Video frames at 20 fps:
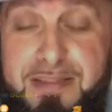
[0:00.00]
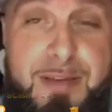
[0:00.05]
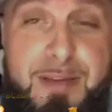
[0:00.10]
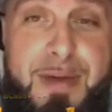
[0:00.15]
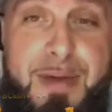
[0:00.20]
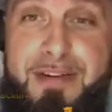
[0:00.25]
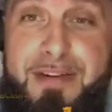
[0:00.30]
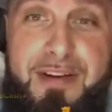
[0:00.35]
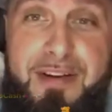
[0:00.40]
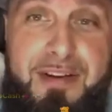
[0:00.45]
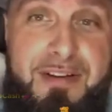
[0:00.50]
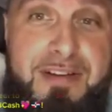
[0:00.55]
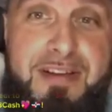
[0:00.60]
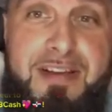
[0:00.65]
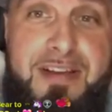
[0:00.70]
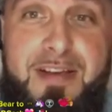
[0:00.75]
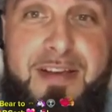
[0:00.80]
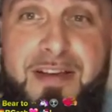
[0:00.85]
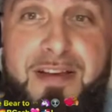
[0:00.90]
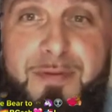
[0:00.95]
I don't know.
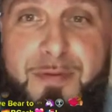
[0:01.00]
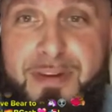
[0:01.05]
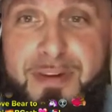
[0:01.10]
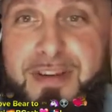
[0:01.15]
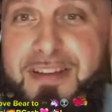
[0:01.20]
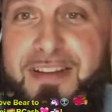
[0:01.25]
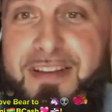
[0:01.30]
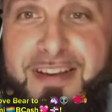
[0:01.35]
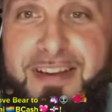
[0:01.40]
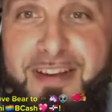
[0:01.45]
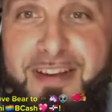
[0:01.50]
You know,